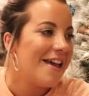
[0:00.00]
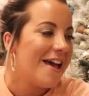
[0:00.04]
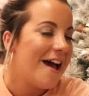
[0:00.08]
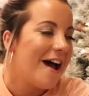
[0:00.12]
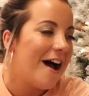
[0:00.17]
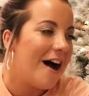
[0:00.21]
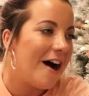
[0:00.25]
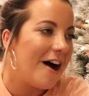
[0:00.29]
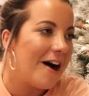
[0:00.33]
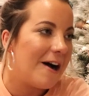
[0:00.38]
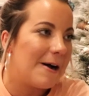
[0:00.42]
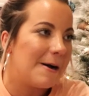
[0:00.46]

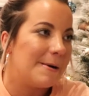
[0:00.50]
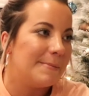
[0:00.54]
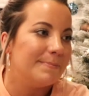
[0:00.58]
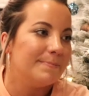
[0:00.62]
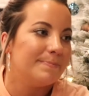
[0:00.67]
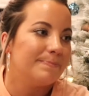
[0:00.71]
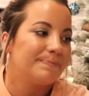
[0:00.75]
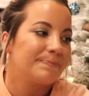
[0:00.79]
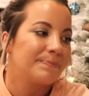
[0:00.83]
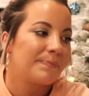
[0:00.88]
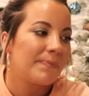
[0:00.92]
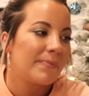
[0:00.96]

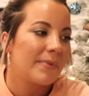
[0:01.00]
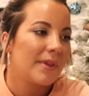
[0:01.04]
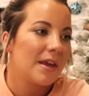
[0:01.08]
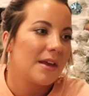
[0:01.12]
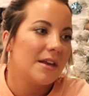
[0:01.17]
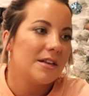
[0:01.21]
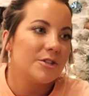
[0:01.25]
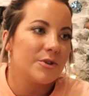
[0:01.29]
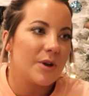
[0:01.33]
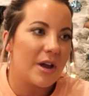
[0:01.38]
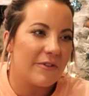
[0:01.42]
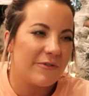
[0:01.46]

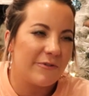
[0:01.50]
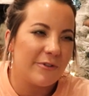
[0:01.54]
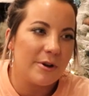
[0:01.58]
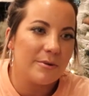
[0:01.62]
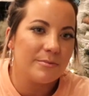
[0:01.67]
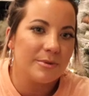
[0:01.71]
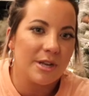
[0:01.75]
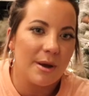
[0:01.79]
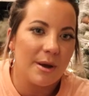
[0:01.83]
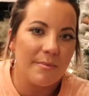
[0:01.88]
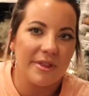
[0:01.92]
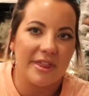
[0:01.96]
So I
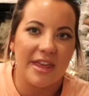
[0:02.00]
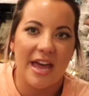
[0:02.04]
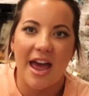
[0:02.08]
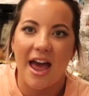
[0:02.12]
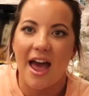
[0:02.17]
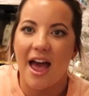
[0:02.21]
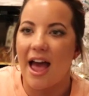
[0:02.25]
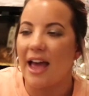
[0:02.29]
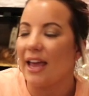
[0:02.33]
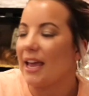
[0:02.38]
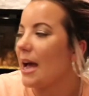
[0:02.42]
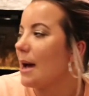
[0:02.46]
filmed some of
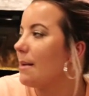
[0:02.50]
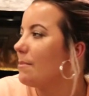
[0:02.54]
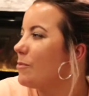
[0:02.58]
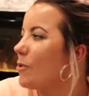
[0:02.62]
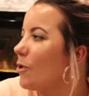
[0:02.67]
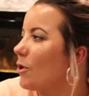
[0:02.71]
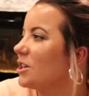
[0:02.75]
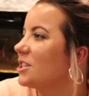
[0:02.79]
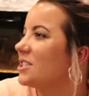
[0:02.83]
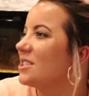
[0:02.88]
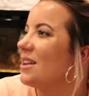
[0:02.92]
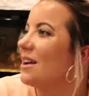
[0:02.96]
that. I got
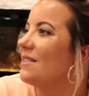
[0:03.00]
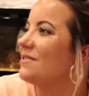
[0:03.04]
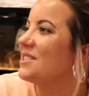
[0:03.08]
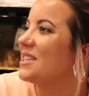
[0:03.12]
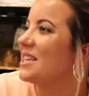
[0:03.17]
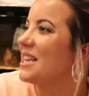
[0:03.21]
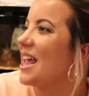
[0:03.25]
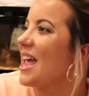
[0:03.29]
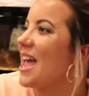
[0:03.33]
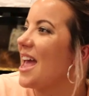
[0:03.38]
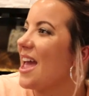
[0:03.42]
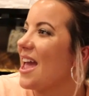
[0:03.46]
more stuff
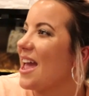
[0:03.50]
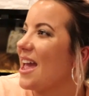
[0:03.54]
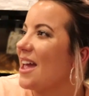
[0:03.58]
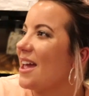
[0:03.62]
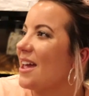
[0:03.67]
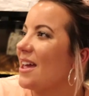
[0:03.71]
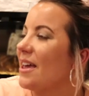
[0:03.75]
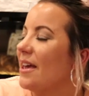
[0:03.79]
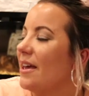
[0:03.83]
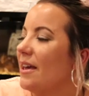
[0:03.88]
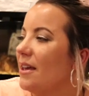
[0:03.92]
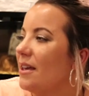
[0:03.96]

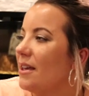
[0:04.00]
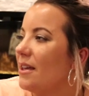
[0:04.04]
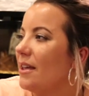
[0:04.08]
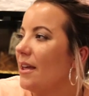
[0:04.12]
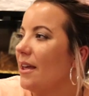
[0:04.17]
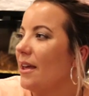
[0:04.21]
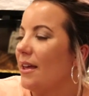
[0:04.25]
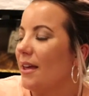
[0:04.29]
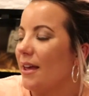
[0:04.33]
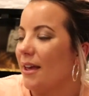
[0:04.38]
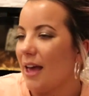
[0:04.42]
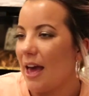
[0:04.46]
today.
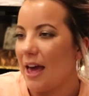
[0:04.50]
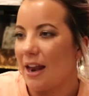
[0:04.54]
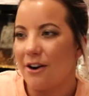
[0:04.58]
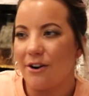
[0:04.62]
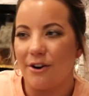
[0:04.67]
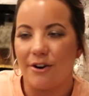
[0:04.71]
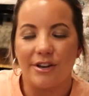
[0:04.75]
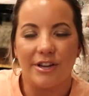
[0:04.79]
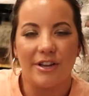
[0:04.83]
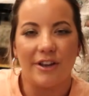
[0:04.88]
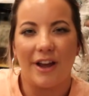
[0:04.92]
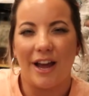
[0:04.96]
I don't know.
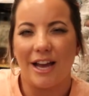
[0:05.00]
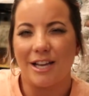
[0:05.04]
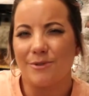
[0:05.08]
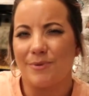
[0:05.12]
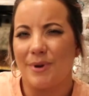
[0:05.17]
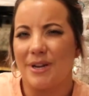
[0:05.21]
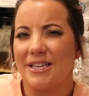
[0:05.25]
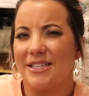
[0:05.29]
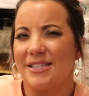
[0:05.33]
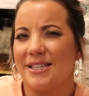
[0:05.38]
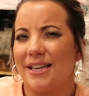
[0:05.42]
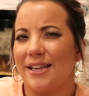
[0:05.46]
Do you guys
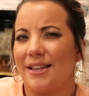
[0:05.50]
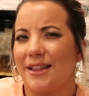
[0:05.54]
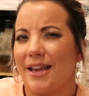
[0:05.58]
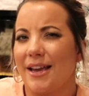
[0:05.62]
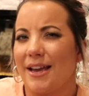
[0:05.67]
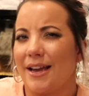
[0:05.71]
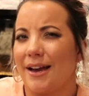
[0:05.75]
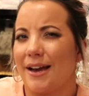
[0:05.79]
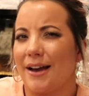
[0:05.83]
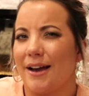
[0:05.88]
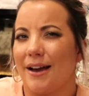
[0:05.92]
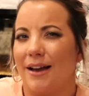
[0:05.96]
want to see
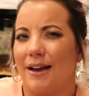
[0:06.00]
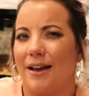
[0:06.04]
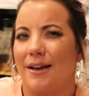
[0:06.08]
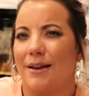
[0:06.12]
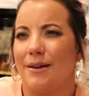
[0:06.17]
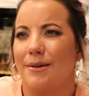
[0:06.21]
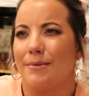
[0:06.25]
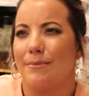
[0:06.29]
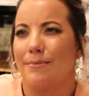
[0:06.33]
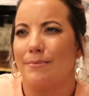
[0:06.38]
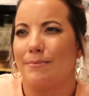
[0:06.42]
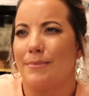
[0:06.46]
like
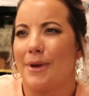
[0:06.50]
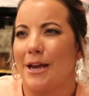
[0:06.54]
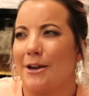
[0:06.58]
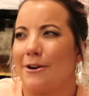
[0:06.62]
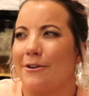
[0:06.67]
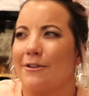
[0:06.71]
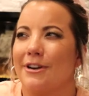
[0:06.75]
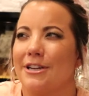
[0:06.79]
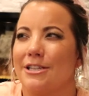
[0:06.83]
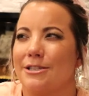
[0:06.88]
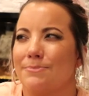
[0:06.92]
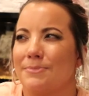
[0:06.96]
my
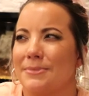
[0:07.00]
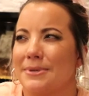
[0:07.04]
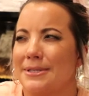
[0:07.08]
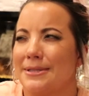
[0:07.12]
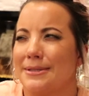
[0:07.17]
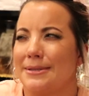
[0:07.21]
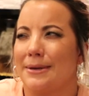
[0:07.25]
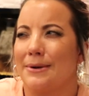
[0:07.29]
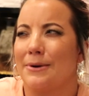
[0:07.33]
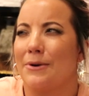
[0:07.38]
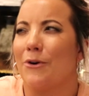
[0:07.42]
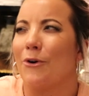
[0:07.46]
Christmas
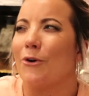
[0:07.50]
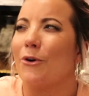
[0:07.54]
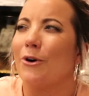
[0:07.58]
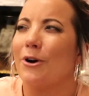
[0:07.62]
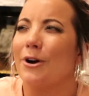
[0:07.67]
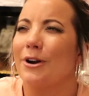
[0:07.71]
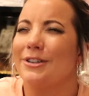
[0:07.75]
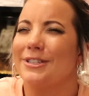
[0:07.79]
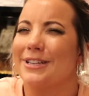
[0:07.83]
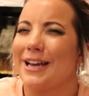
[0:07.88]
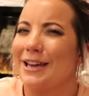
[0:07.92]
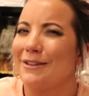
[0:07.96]

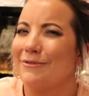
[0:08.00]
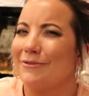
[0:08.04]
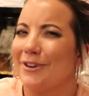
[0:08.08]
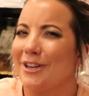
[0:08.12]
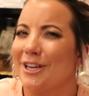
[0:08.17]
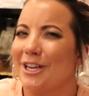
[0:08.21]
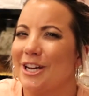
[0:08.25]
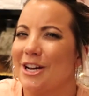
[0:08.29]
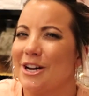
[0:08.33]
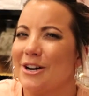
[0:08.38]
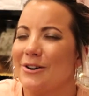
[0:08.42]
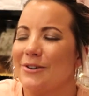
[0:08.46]
decor type
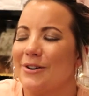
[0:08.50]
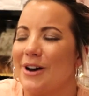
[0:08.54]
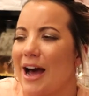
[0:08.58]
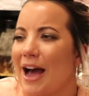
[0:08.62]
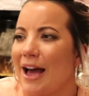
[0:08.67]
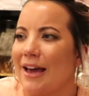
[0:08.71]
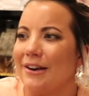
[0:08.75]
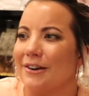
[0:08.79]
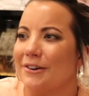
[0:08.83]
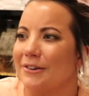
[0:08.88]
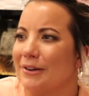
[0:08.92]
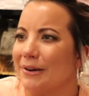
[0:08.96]
video?
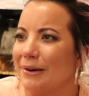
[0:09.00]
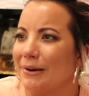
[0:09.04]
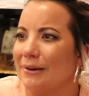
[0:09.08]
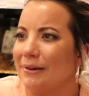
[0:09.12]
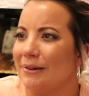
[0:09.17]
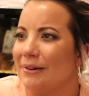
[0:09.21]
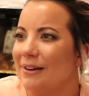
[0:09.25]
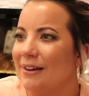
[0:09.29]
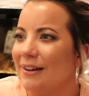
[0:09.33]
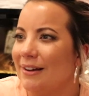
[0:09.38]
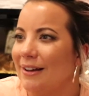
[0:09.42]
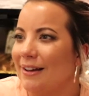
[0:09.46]
I don't
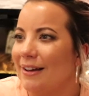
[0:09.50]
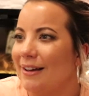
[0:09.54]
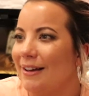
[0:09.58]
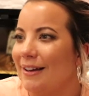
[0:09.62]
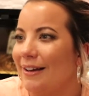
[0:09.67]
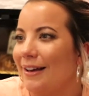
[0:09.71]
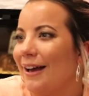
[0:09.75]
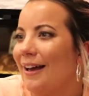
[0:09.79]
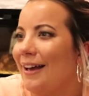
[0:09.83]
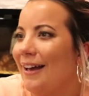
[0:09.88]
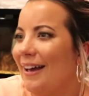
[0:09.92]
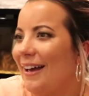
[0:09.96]
know.
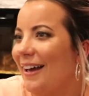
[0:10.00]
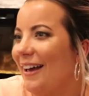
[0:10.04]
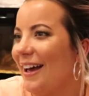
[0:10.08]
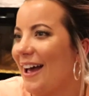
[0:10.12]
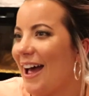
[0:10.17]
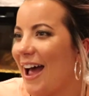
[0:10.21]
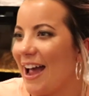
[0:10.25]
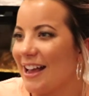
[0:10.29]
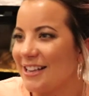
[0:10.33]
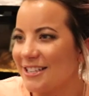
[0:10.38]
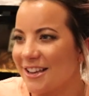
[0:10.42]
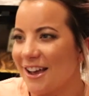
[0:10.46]

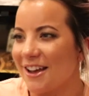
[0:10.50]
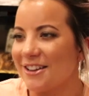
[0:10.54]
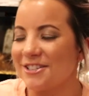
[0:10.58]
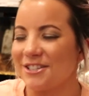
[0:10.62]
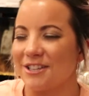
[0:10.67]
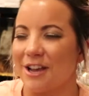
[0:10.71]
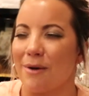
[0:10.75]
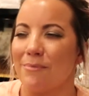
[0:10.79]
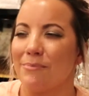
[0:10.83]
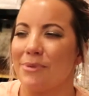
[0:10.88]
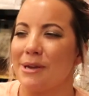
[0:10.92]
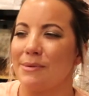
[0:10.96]
I saw
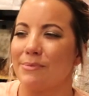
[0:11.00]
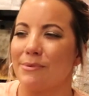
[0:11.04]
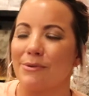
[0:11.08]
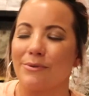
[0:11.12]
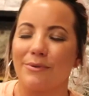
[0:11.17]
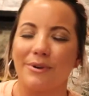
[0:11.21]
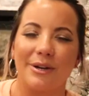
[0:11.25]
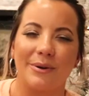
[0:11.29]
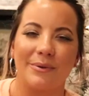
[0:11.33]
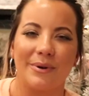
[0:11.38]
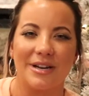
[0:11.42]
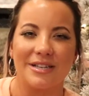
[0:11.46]
some people
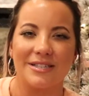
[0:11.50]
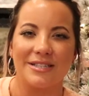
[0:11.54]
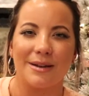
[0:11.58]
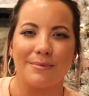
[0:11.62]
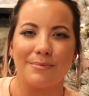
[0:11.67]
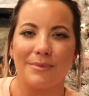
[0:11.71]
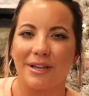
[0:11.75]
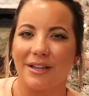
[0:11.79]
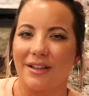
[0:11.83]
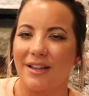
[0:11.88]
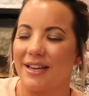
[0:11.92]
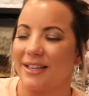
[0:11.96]
request
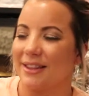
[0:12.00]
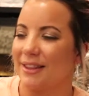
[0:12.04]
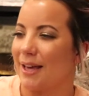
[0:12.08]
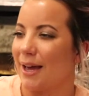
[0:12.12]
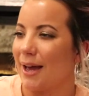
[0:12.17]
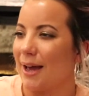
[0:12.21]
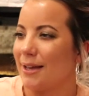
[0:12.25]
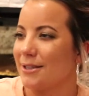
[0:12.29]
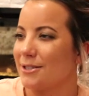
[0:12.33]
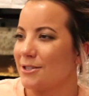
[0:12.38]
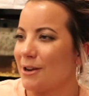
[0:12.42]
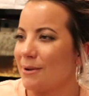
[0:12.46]
something like
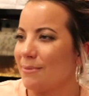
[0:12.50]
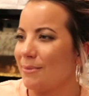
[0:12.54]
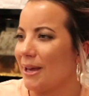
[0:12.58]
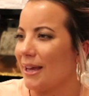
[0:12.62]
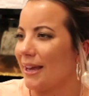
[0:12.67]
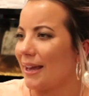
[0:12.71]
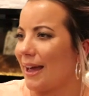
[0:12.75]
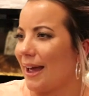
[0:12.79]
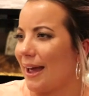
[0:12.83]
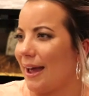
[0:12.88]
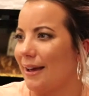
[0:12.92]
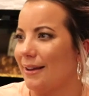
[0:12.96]
that. So I'm
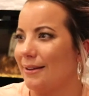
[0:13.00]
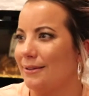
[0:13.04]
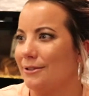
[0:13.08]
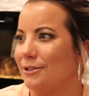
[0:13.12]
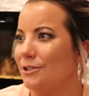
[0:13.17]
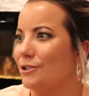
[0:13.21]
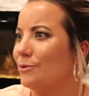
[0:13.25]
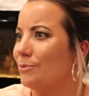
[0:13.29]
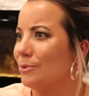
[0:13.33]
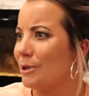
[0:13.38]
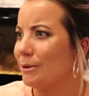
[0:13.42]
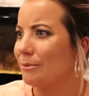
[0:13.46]
like,
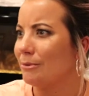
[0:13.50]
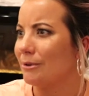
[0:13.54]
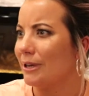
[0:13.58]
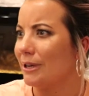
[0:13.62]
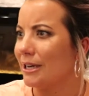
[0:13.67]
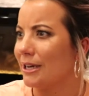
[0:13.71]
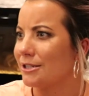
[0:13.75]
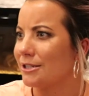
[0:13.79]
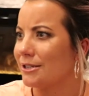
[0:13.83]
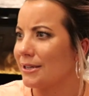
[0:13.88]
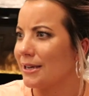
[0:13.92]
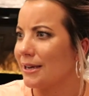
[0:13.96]
do people
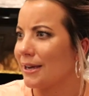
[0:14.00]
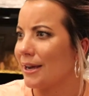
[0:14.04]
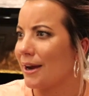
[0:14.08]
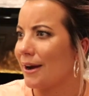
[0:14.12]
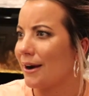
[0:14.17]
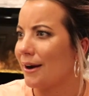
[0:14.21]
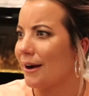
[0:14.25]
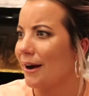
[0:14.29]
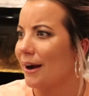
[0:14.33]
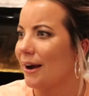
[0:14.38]
actually care?